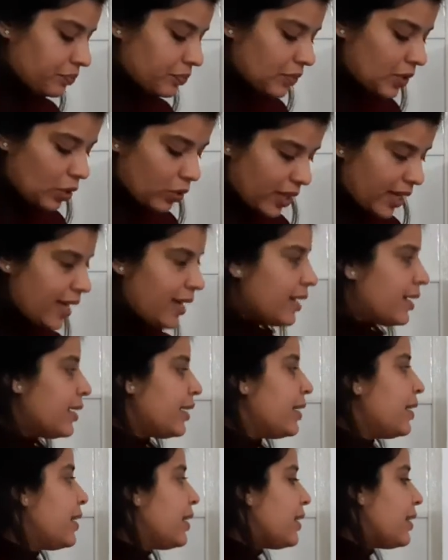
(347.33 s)
Okay.
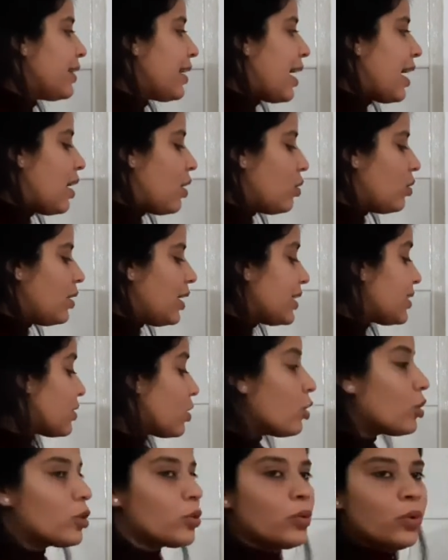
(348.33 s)
Now let's
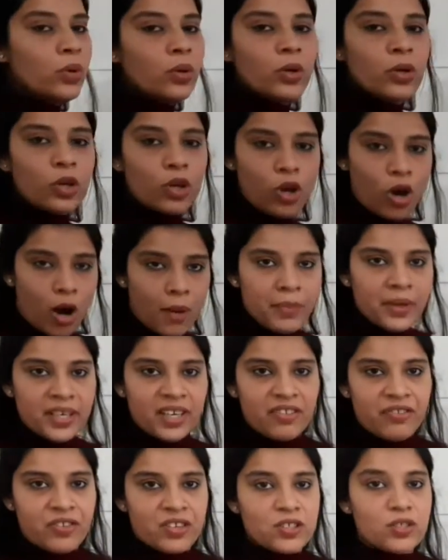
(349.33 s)
go to common
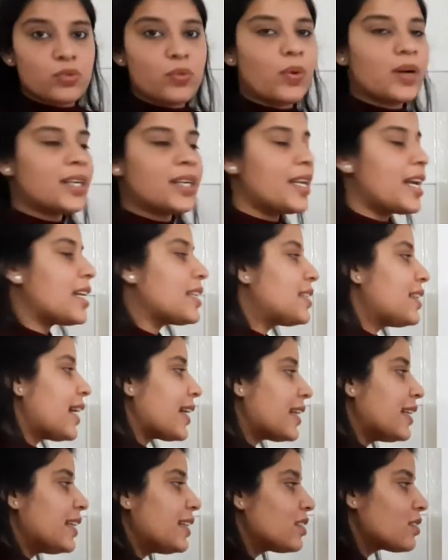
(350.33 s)
difference. What
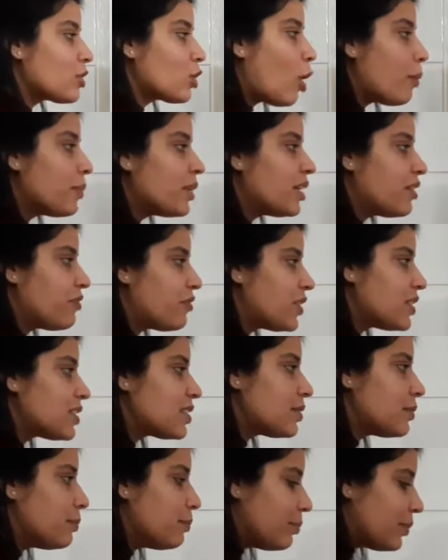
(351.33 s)
exactly does common
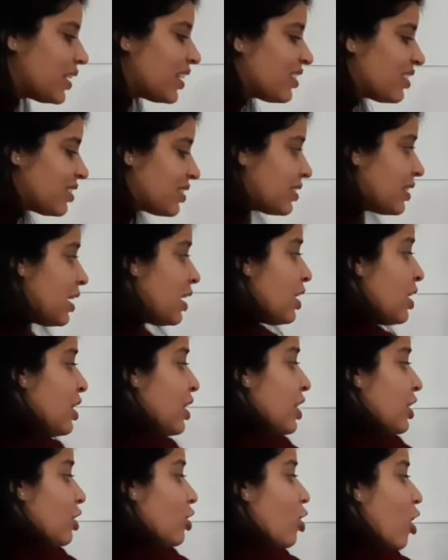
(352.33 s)
difference means?
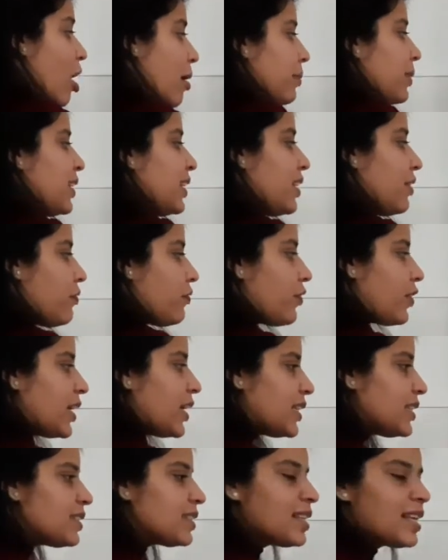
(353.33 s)
Common
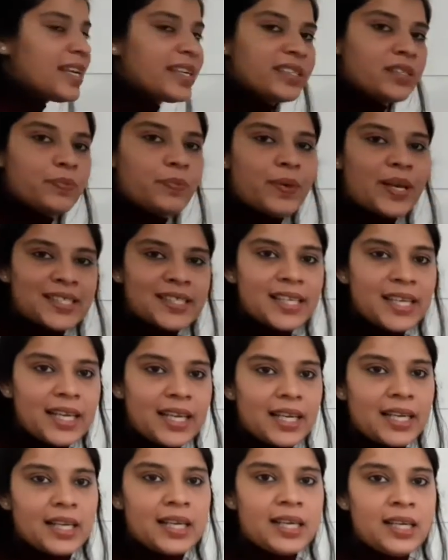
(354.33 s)
difference is
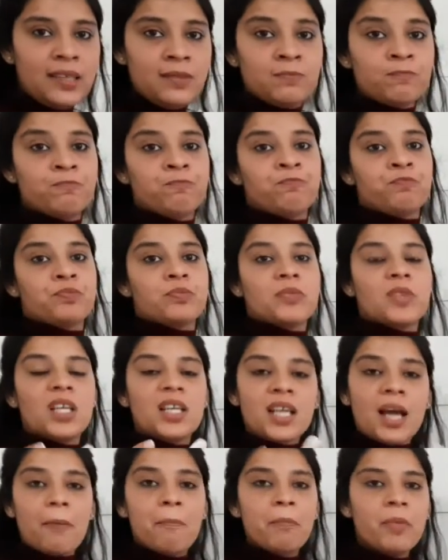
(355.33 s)
basically the
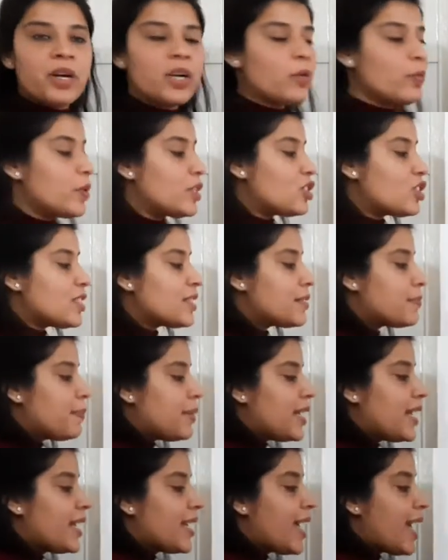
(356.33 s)
number which is
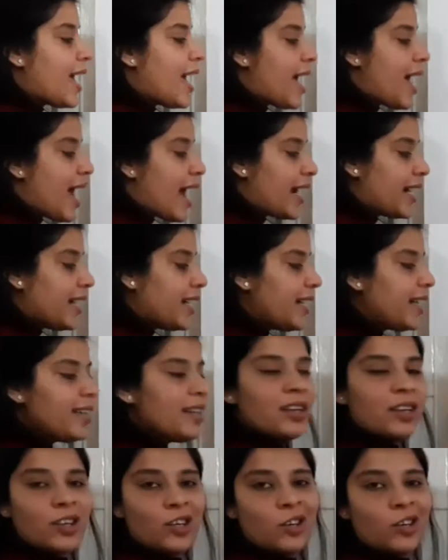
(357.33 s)
being
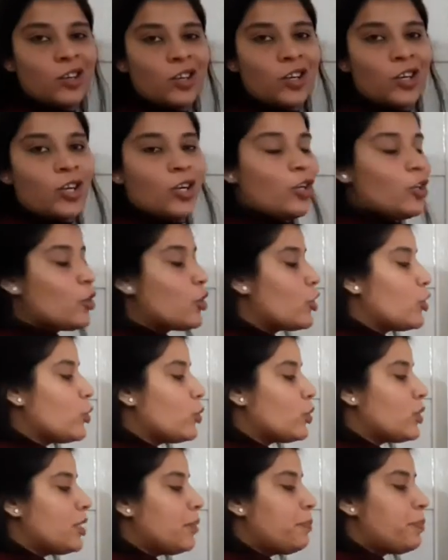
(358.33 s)
added
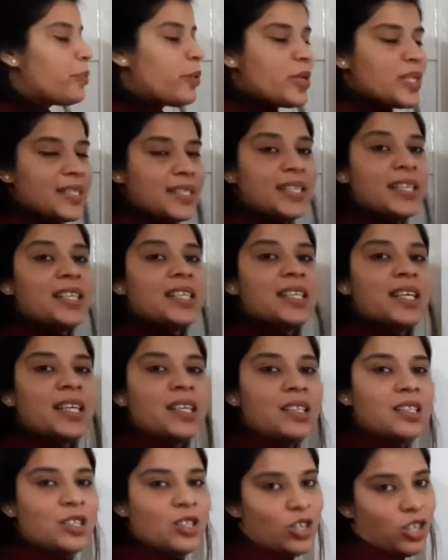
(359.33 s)
to the
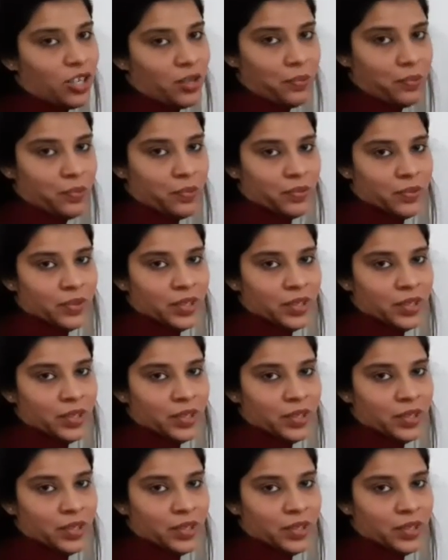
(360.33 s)
preceding term.